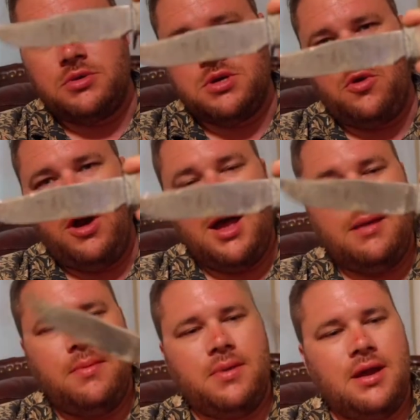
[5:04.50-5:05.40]
to
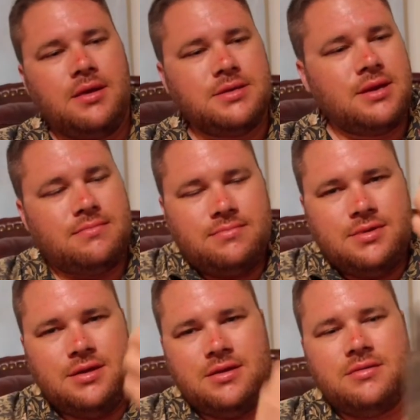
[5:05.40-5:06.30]
grab, but I was like,
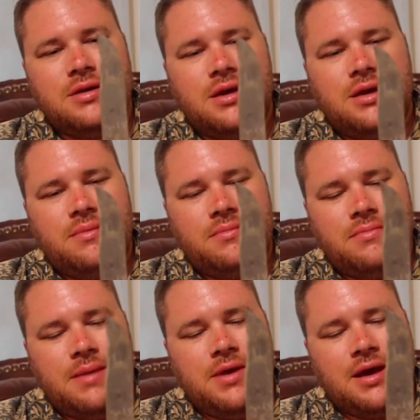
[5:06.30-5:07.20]
you know,
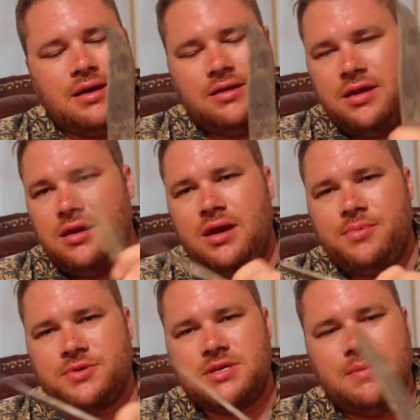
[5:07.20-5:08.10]
maybe I could clean it
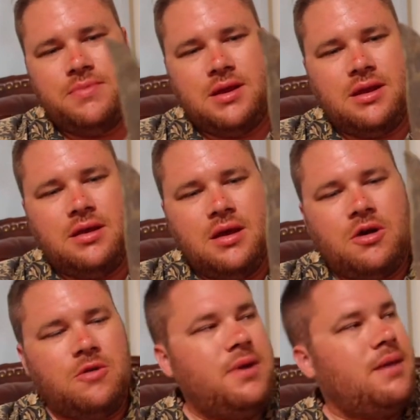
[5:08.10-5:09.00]
up or something, and
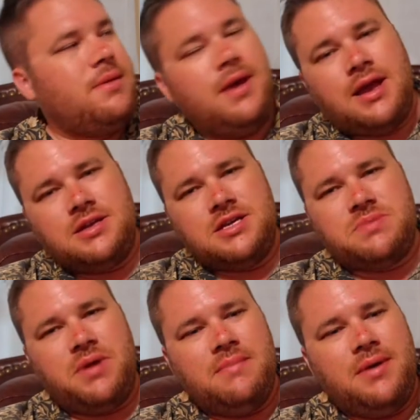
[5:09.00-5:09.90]
or maybe make a
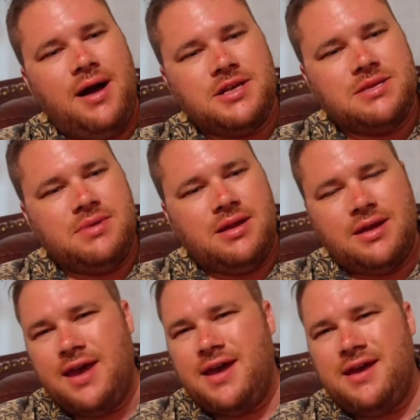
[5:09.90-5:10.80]
display box and be
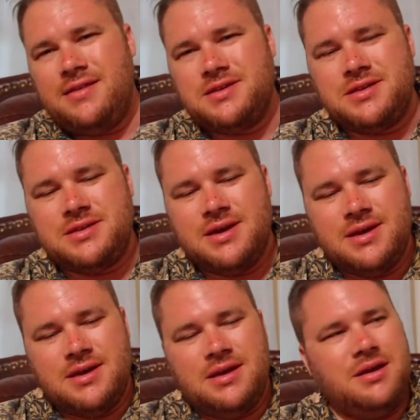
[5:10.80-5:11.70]
like, hey, this is,
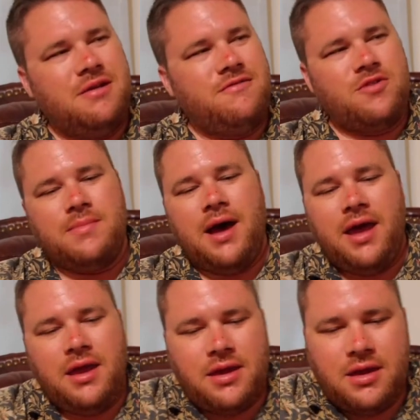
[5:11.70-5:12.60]
you know, from
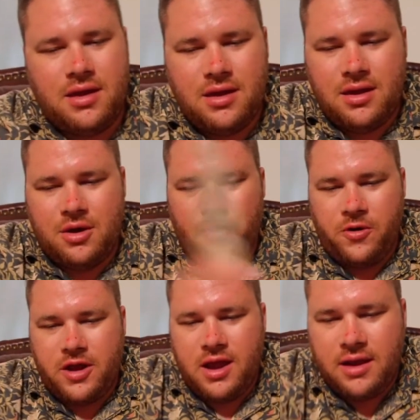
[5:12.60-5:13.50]
Ike,
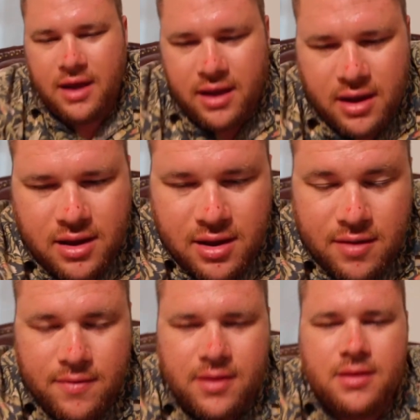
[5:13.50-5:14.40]
Hurricane Ike.
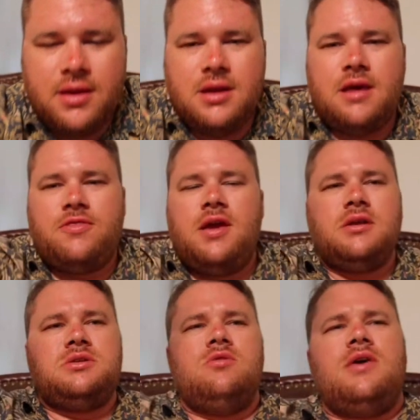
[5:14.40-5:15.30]
And I
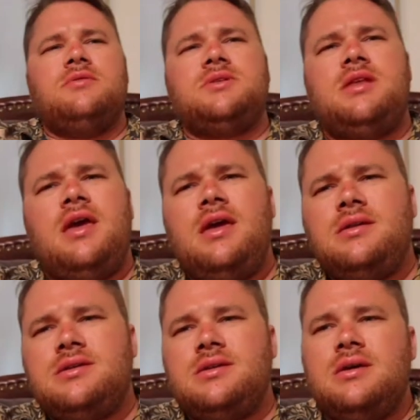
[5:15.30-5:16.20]
think
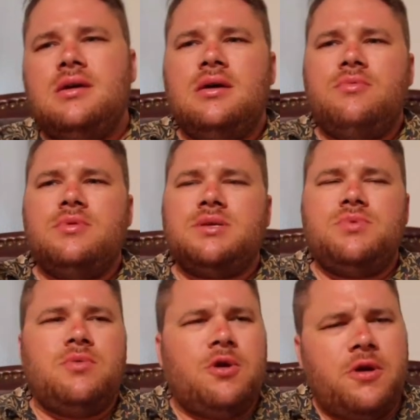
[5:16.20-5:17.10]
2008 was
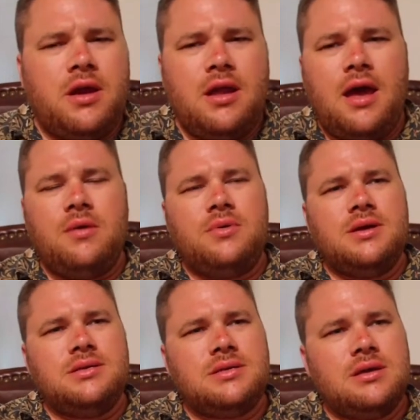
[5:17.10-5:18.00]
when Hurricane Ike
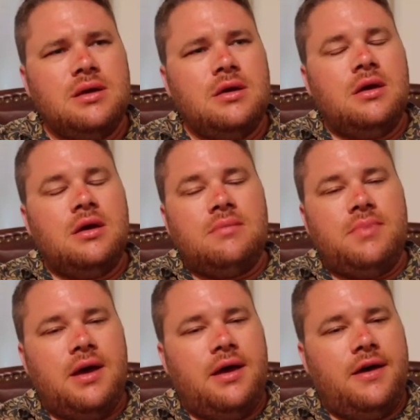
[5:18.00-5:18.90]
was.
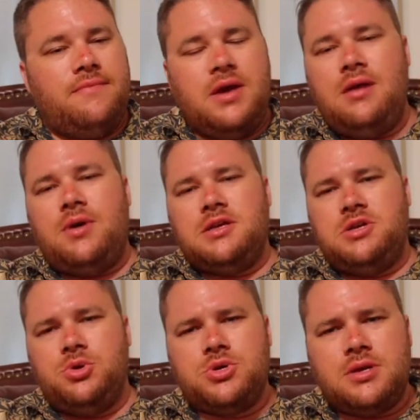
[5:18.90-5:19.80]
But anyways,
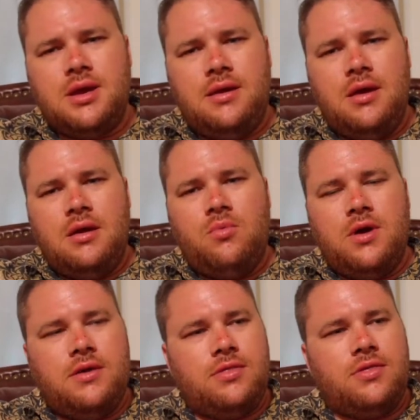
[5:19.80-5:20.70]
usually
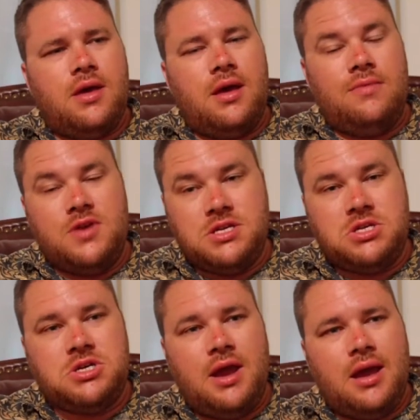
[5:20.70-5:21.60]
with this
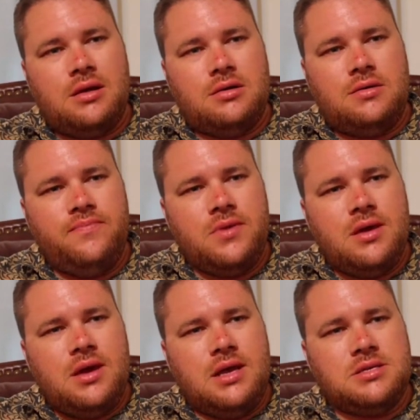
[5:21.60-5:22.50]
channel,
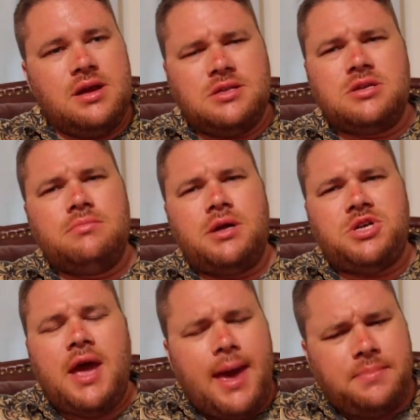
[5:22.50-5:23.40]
it's not so
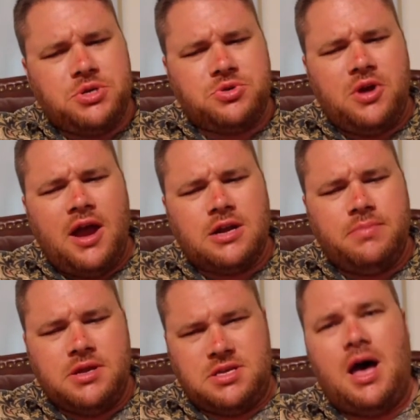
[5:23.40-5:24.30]
much abstract,
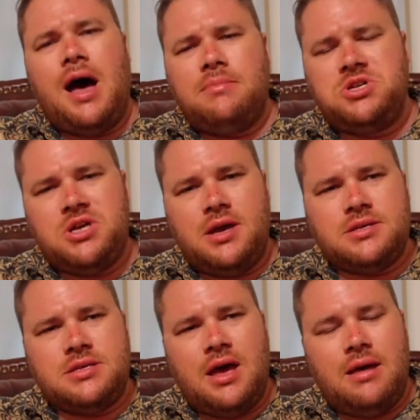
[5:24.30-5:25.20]
but it's
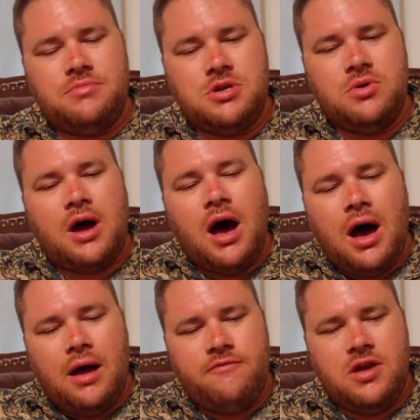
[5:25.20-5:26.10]
objects. I'm doing
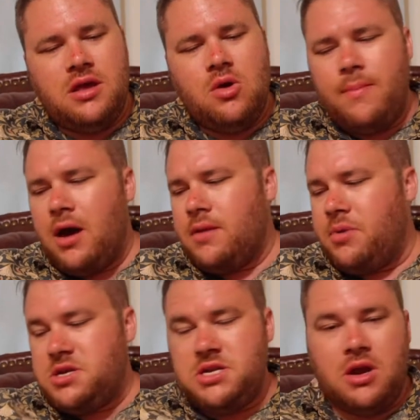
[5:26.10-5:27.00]
a video about a
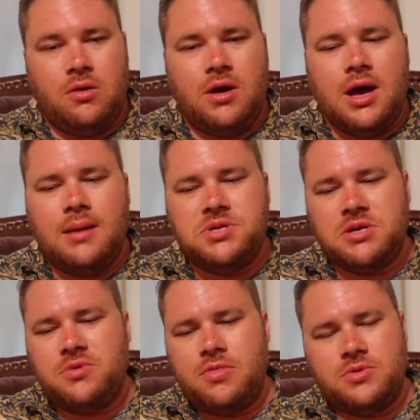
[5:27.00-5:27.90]
particular
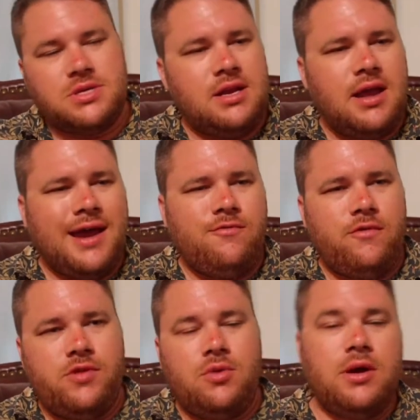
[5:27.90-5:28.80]
object, whether it's a knife
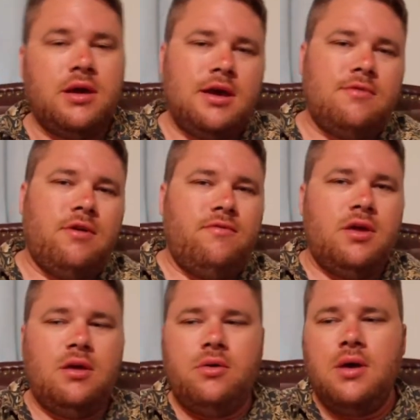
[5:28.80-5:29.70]
review, a gun
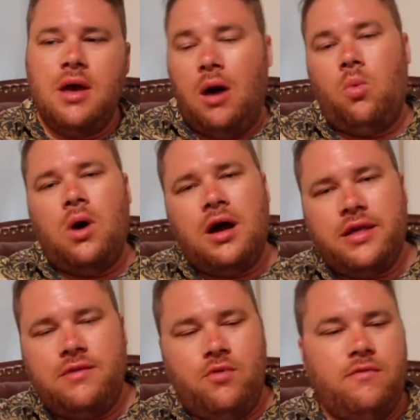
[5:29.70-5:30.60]
review, a
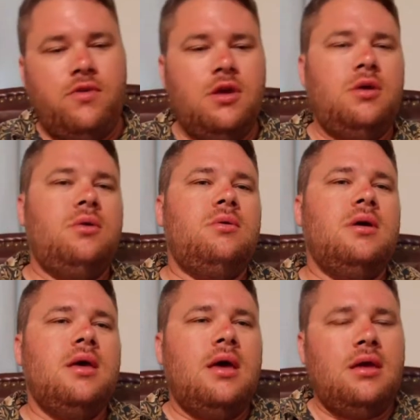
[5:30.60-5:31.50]
wallet review.
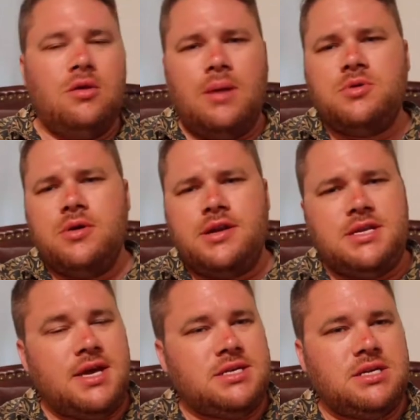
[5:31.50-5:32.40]
You know, I'm doing
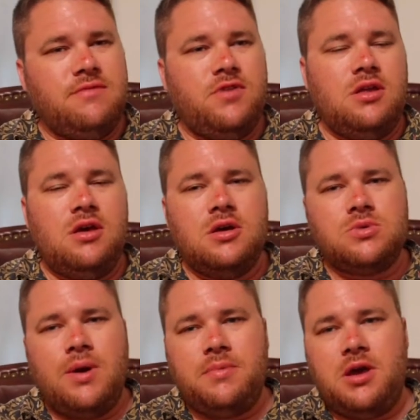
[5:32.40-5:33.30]
testing videos
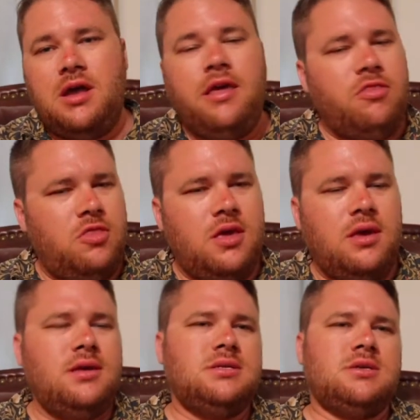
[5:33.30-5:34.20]
where I'm cutting
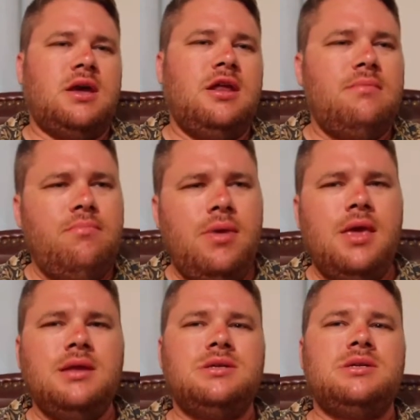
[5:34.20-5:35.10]
things, cutting
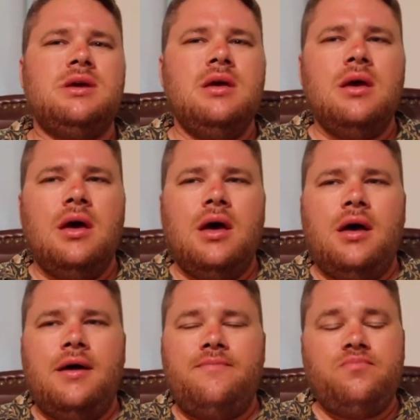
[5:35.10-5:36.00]
meat.
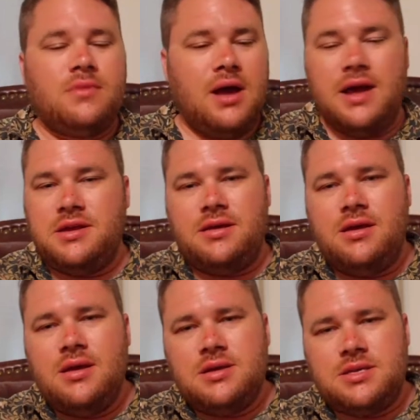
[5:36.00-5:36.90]
I
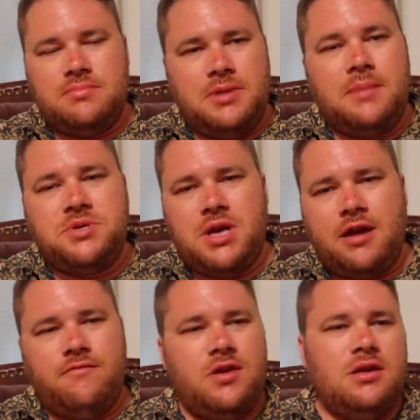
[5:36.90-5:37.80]
did some
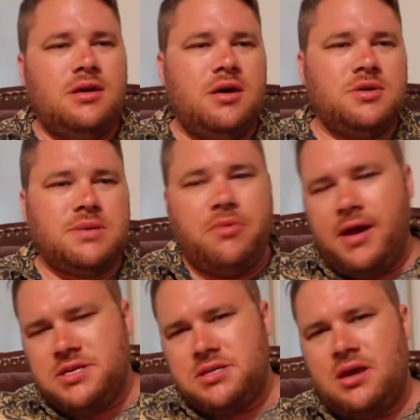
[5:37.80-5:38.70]
nunchuck videos and
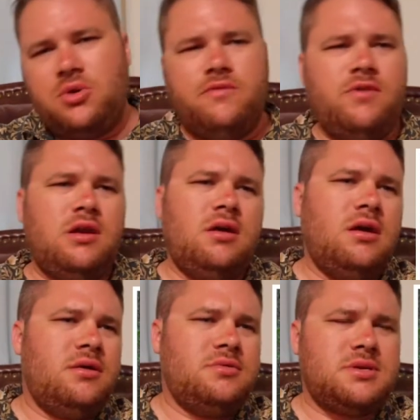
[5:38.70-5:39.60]
brass knuckle
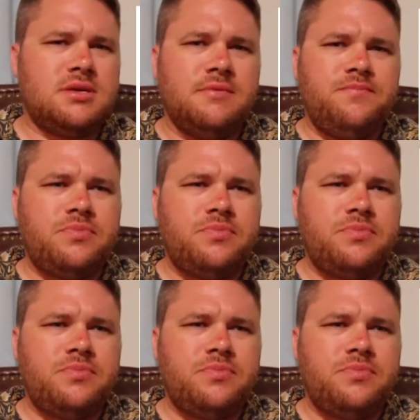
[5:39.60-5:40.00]
videos.